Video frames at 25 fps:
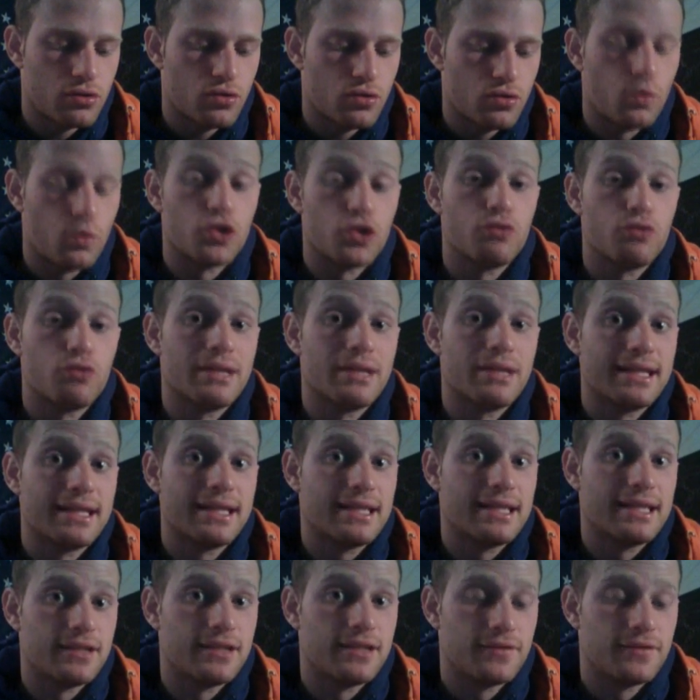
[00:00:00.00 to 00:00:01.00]
What you
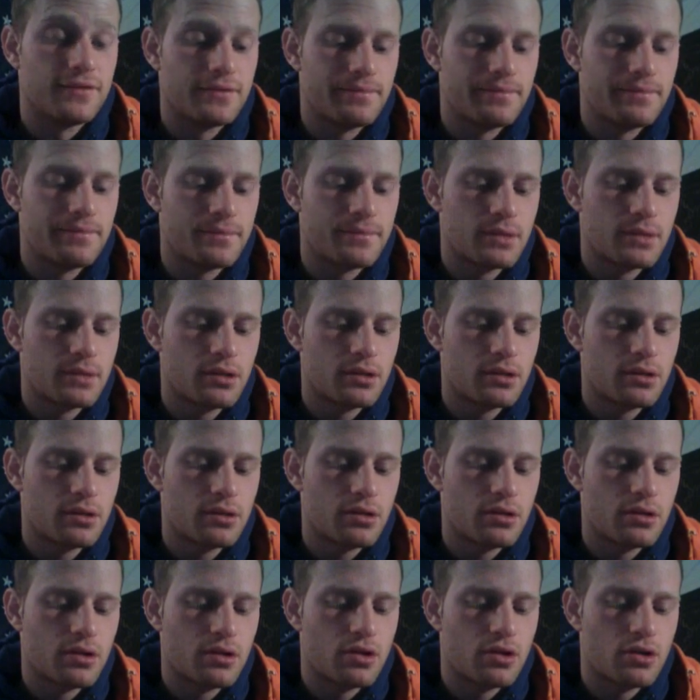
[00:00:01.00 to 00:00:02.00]
believe
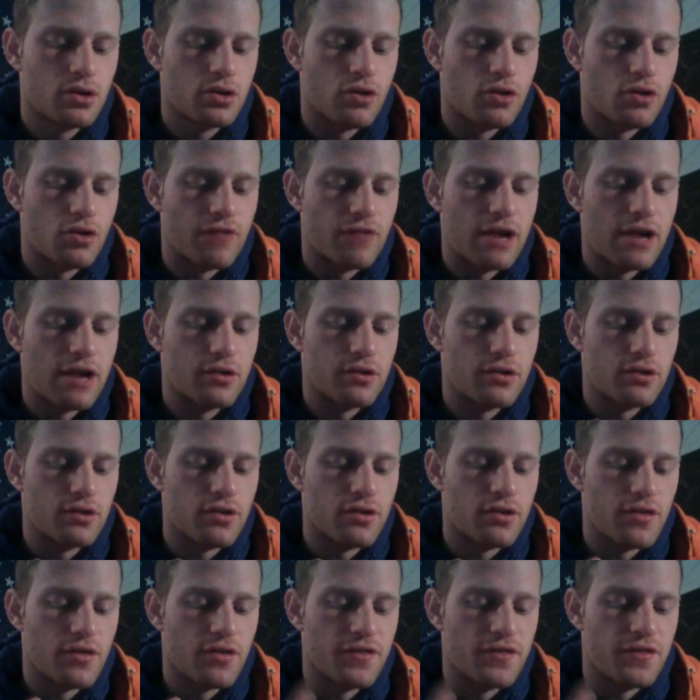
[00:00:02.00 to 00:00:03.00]
around
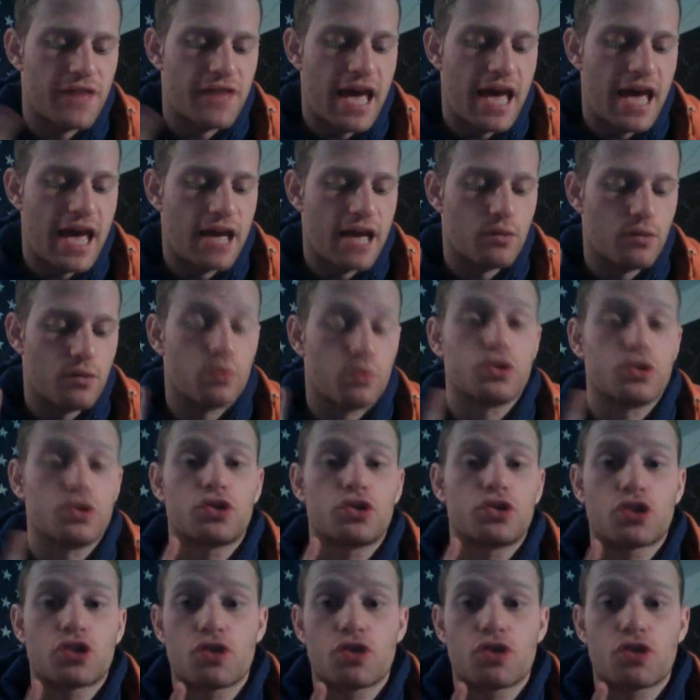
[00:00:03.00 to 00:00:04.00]
that will
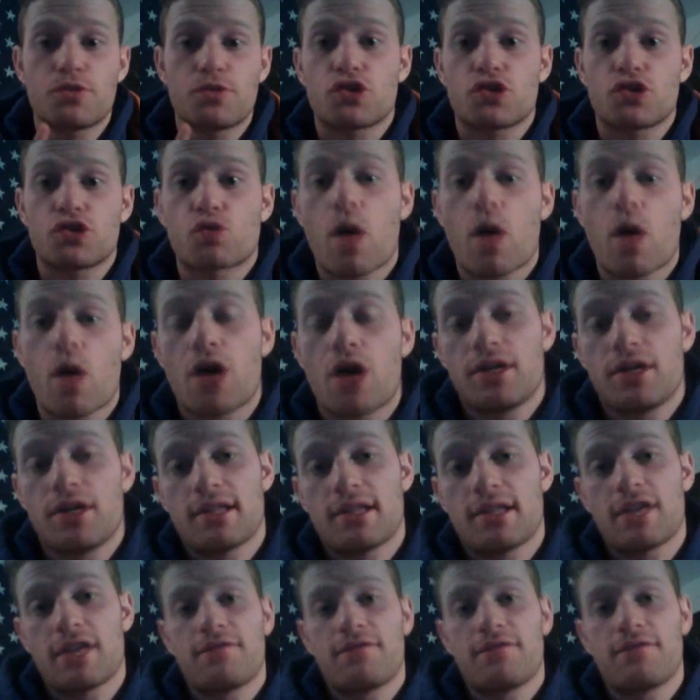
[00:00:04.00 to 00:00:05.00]
determine your quality of
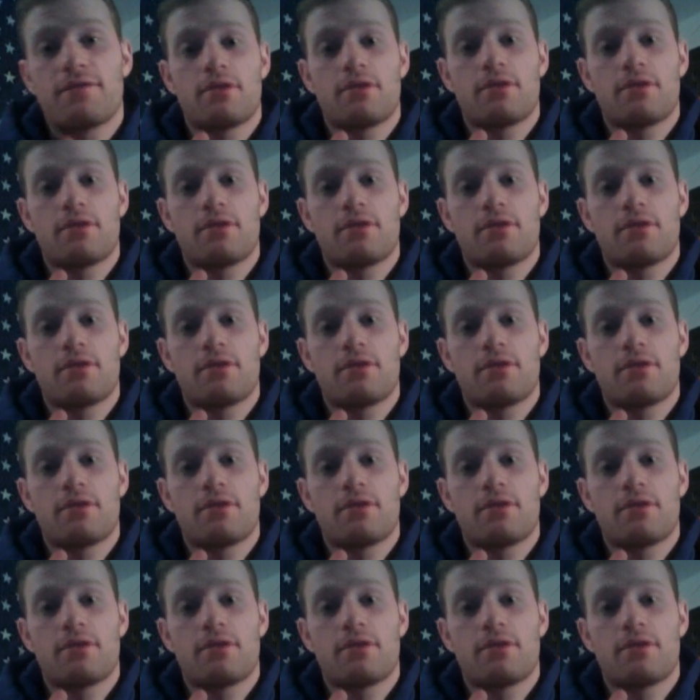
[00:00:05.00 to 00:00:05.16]
life.